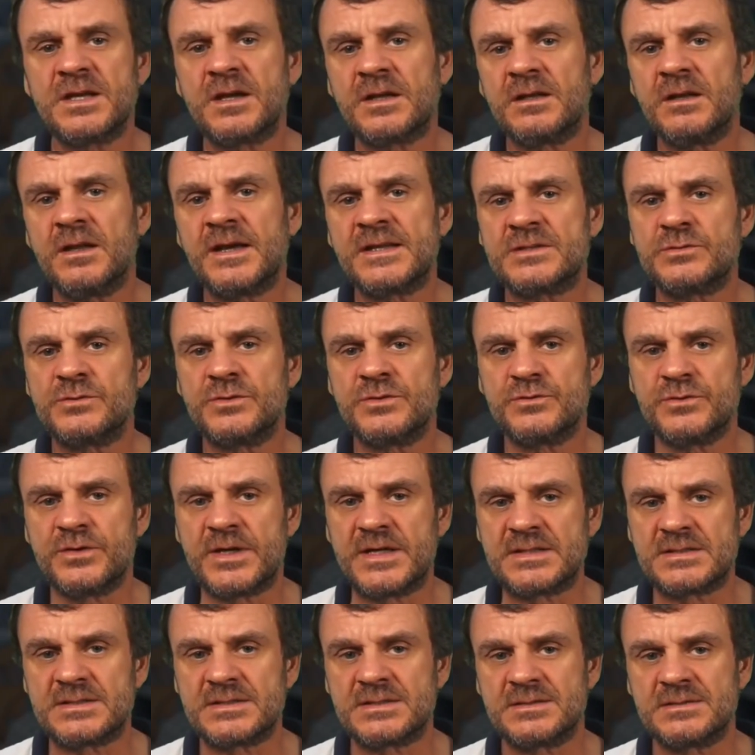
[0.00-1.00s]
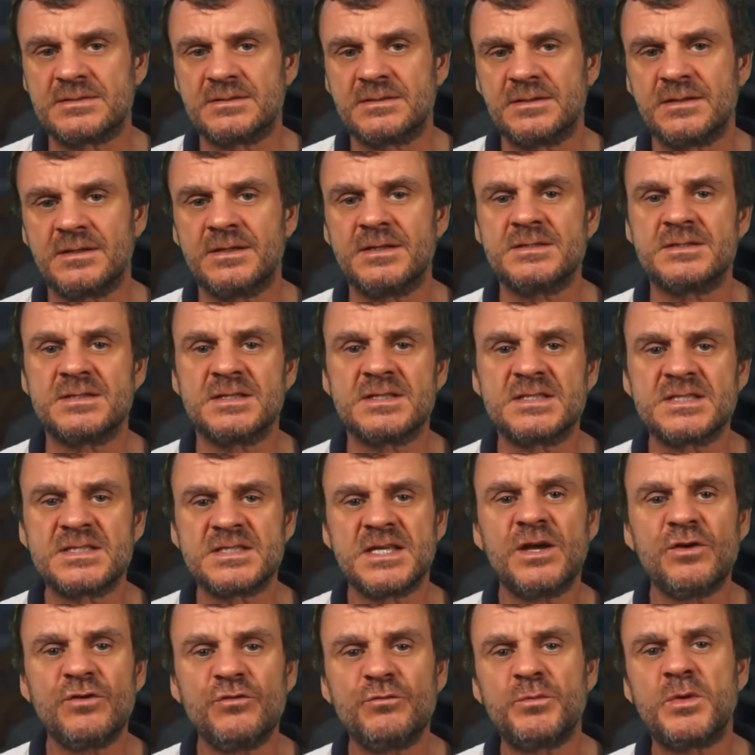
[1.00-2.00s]
like to address is the
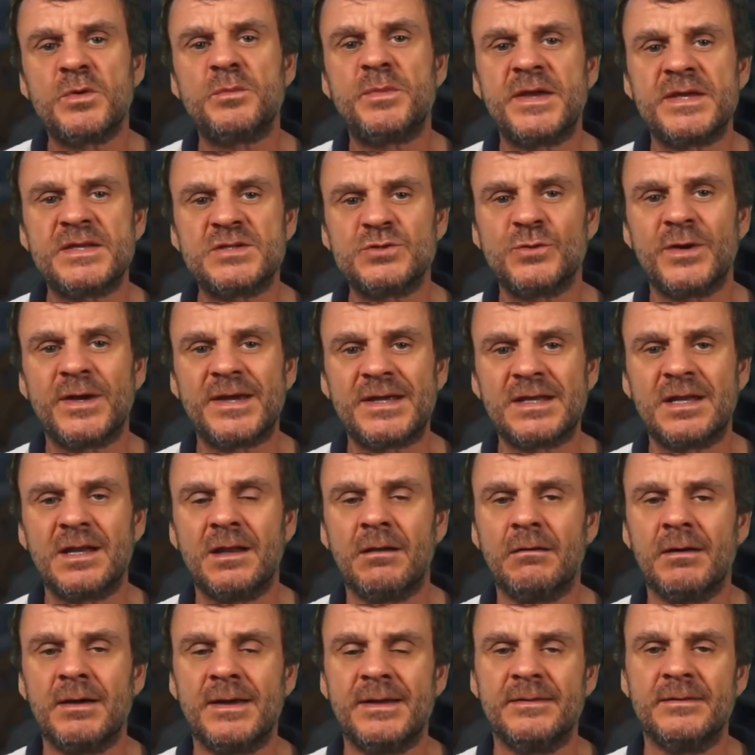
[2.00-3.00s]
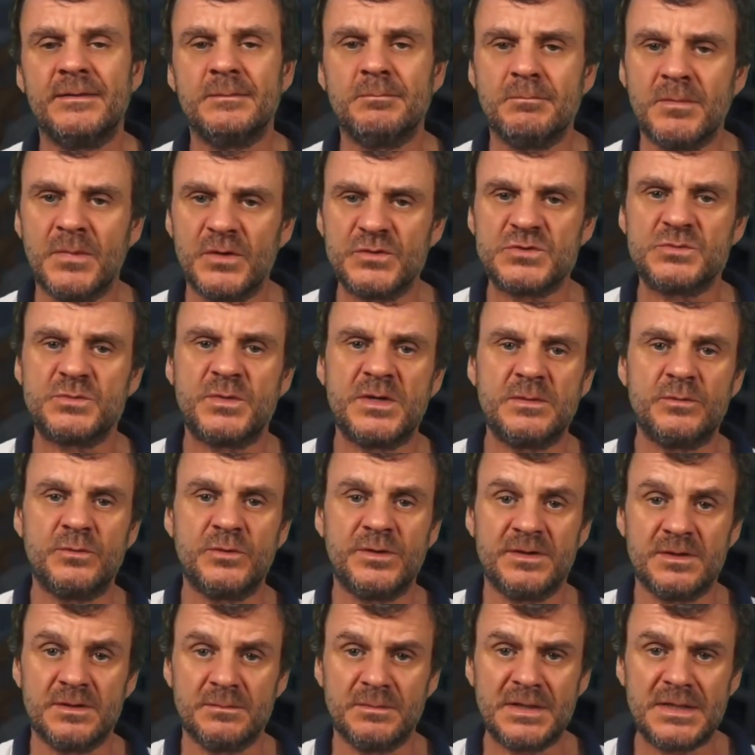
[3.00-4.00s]
self-perpetuated lie that most people
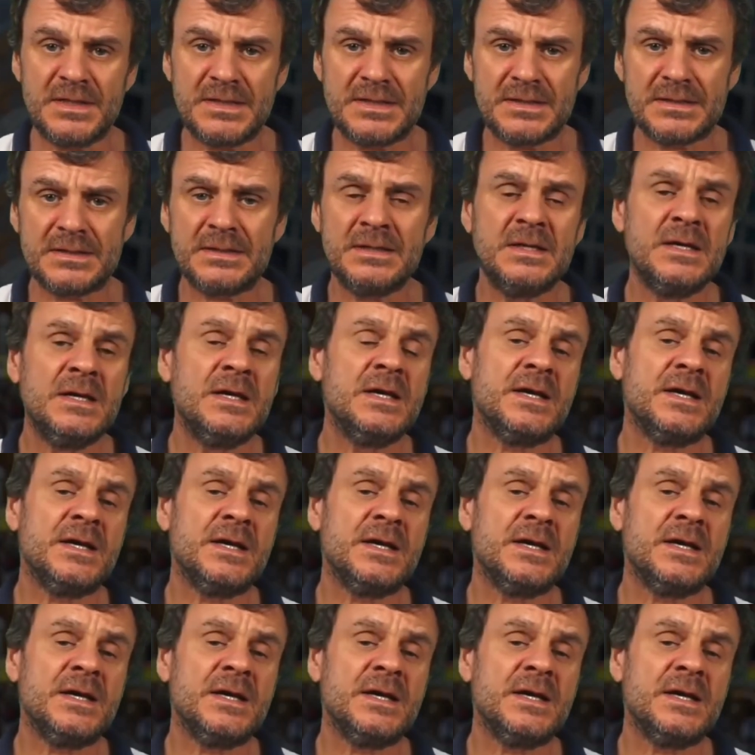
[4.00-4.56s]
in the media,